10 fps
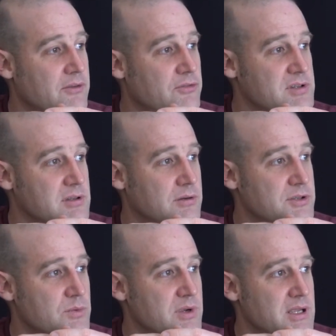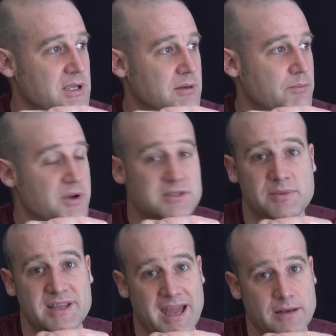for as long as we
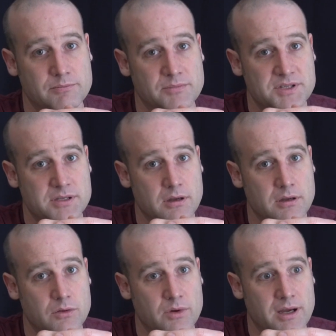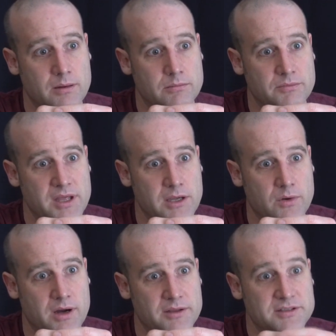possibly can. So there you
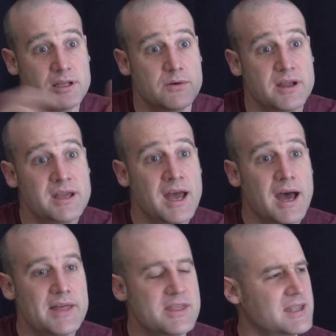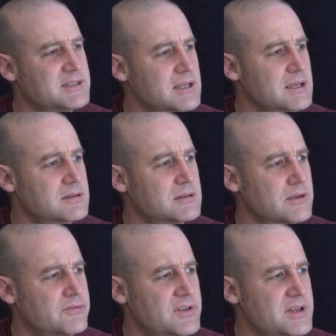are. So anyway, I think that's it
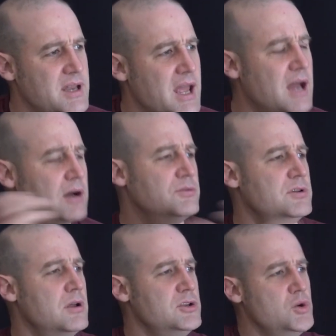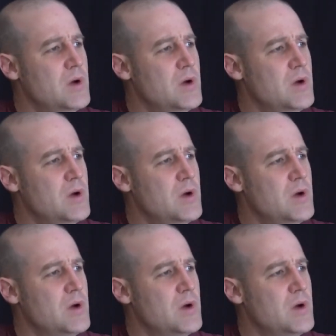for now. No new